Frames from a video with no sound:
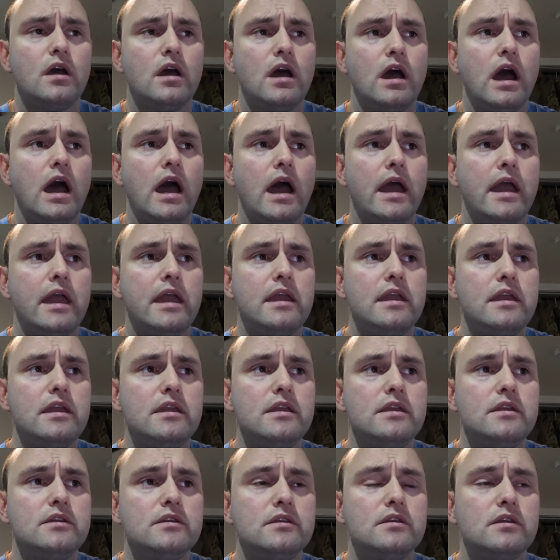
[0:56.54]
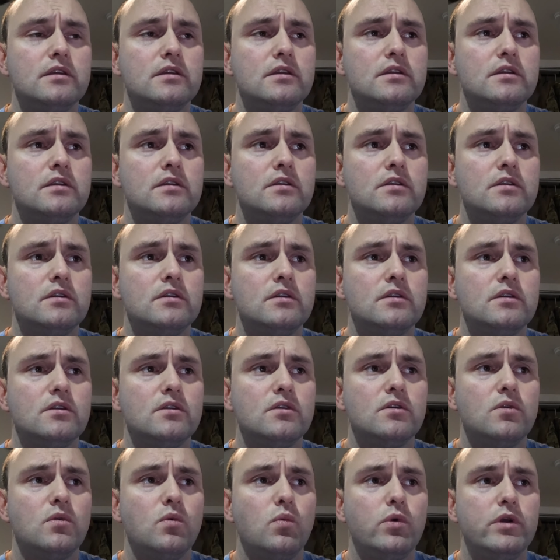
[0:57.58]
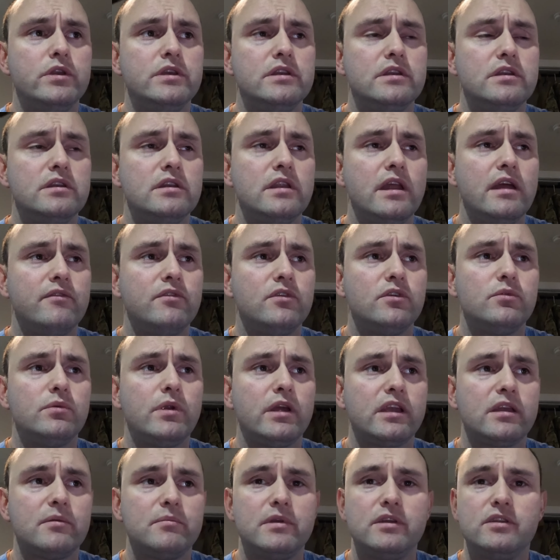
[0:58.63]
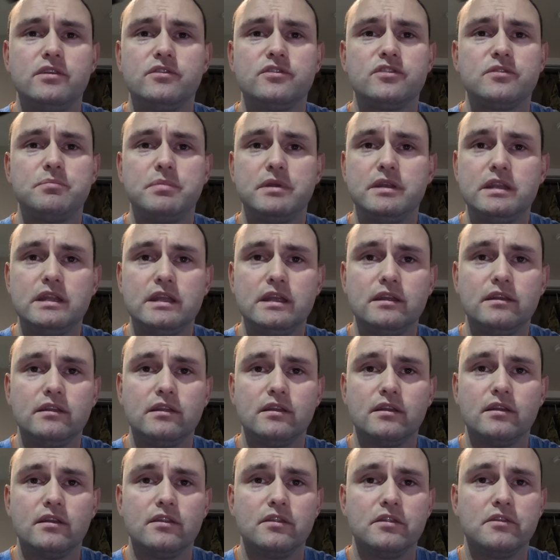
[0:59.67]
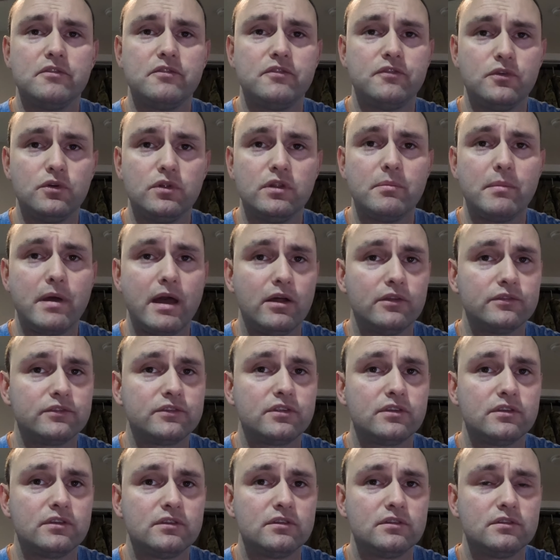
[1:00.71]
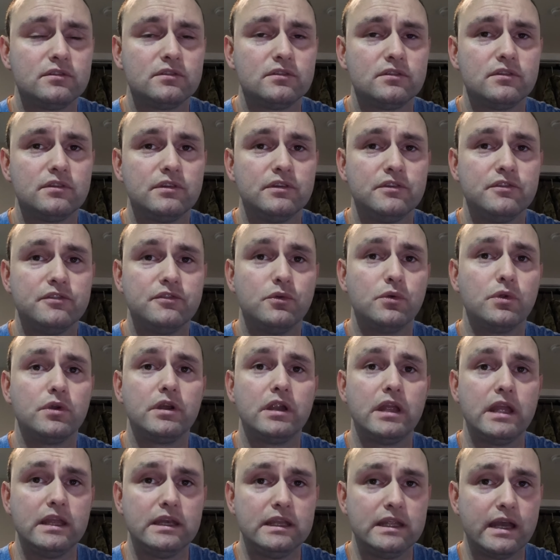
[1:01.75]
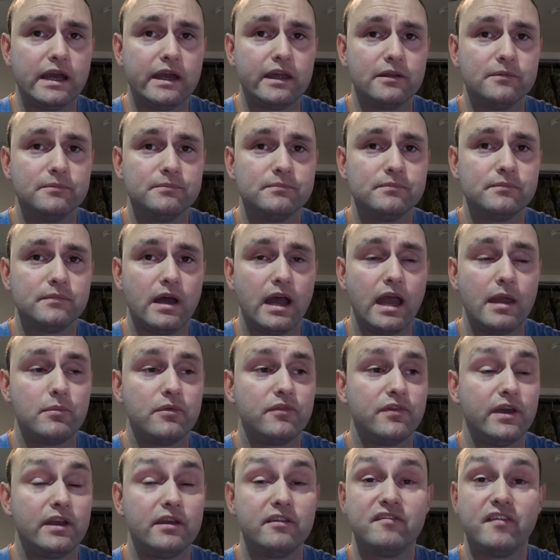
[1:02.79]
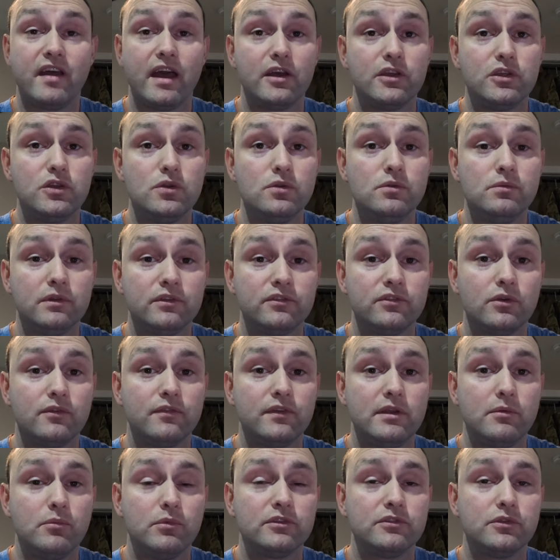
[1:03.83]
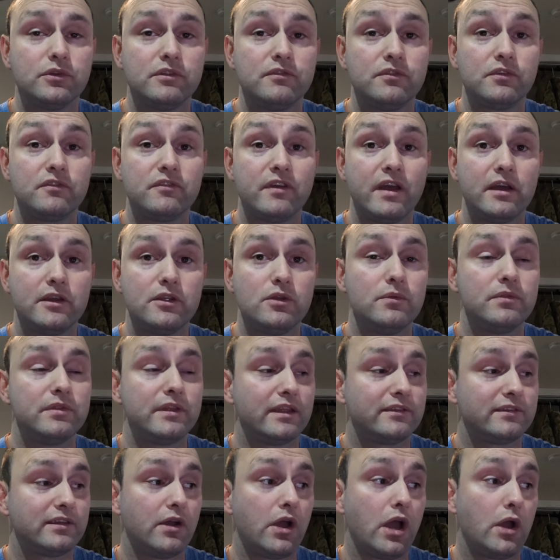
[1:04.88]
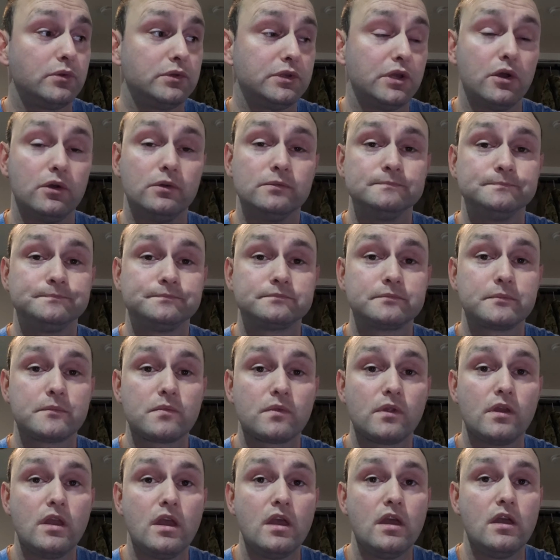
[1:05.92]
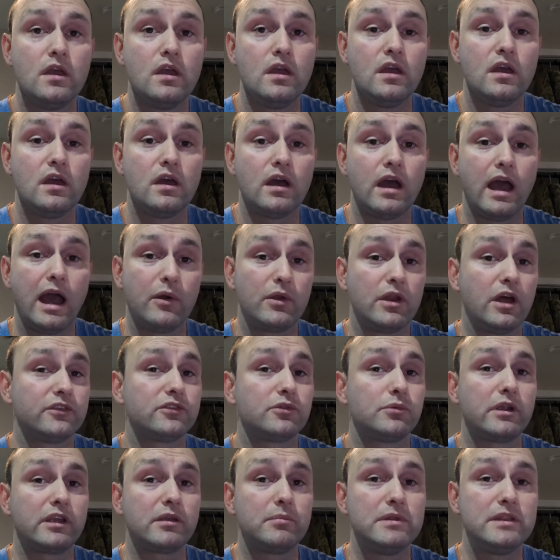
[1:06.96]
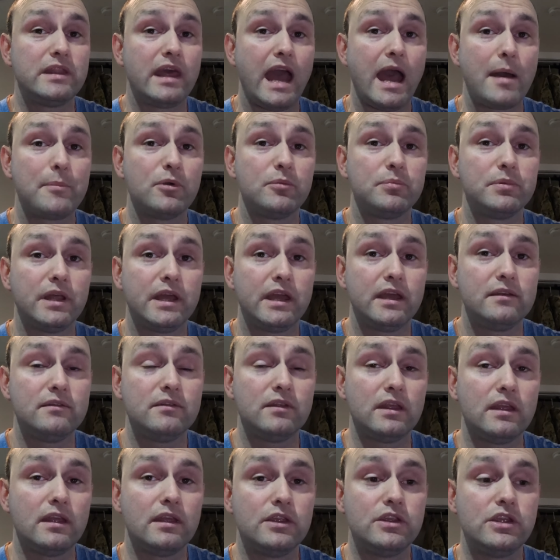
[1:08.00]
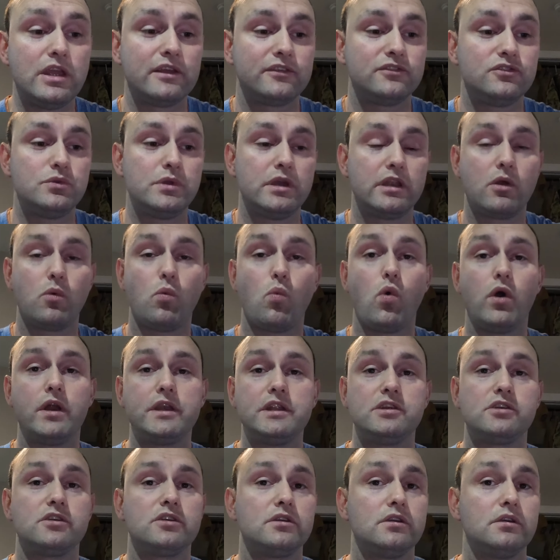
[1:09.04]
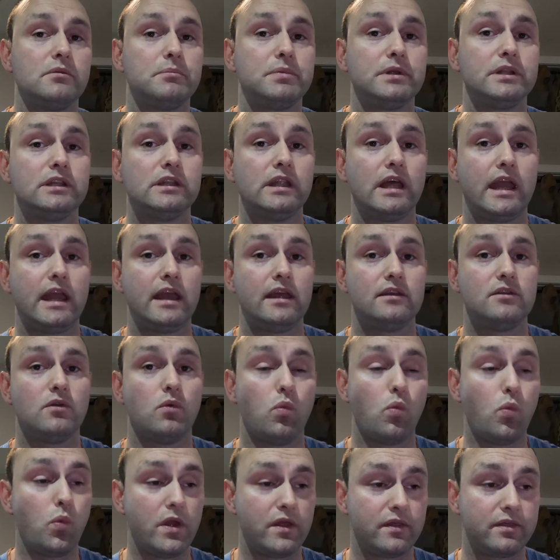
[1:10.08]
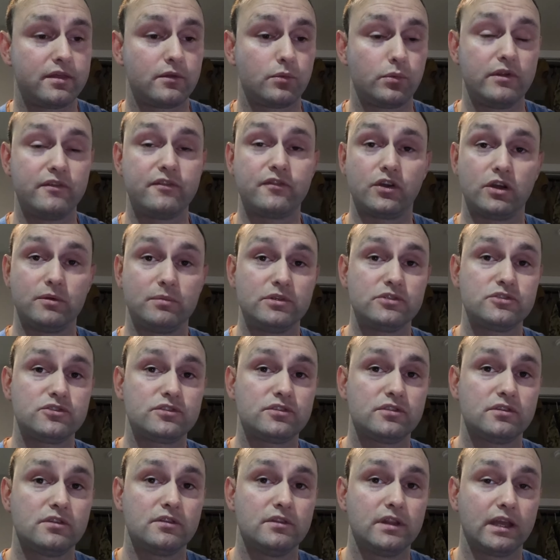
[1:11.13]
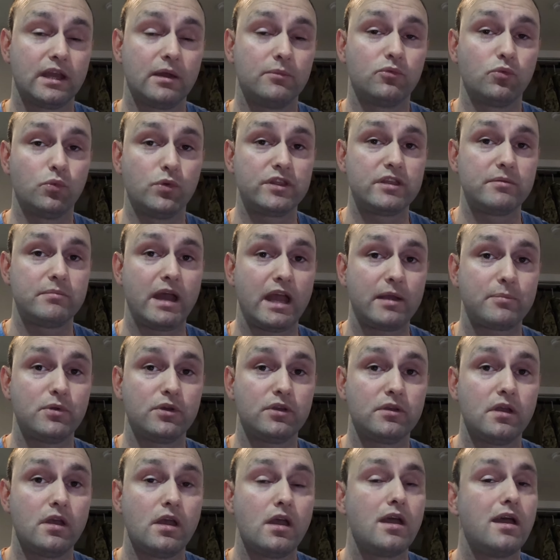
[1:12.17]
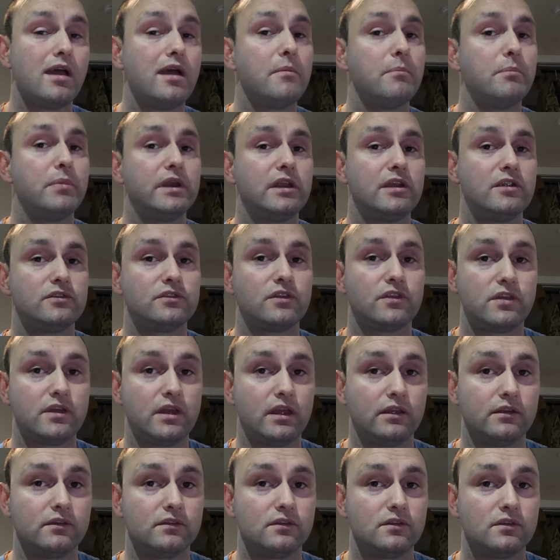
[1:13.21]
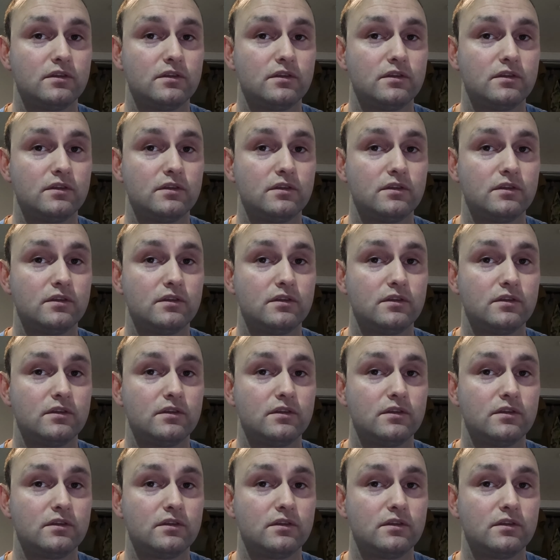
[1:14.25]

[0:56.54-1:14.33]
I would never recommend spending the full amount for any item. I'm a fan of value, and so if anyone's looking value, that's how I would go. I would also recommend the Apple plan. Yes, you get a 1-year plan with the refurbished that comes with the MacBook, but here's the thing.